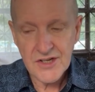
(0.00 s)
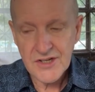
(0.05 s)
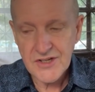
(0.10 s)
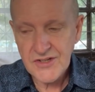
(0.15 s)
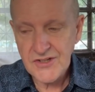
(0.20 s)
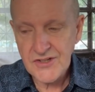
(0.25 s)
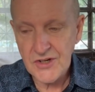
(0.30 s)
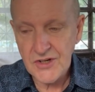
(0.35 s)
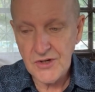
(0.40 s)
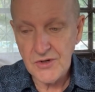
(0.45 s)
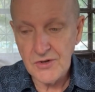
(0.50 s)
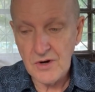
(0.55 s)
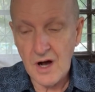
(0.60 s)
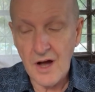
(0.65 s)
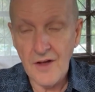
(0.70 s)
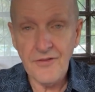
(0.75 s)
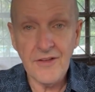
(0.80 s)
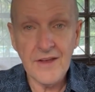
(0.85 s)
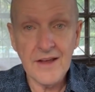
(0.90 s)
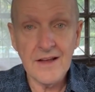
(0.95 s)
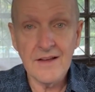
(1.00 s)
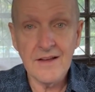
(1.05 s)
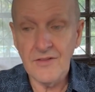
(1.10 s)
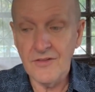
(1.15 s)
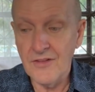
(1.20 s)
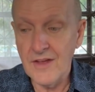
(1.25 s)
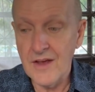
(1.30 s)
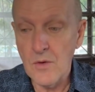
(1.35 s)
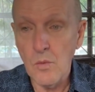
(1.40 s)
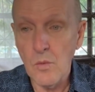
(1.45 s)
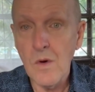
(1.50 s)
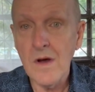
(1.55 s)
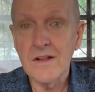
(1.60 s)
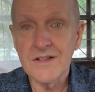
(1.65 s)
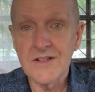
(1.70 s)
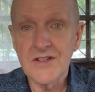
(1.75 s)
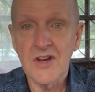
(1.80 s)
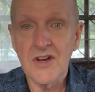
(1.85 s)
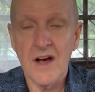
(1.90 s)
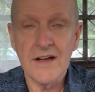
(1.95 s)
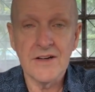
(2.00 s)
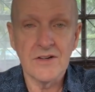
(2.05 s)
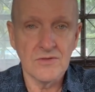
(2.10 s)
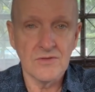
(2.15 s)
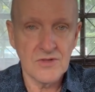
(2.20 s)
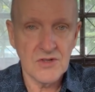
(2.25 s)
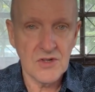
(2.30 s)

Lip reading: So I think they're well entitled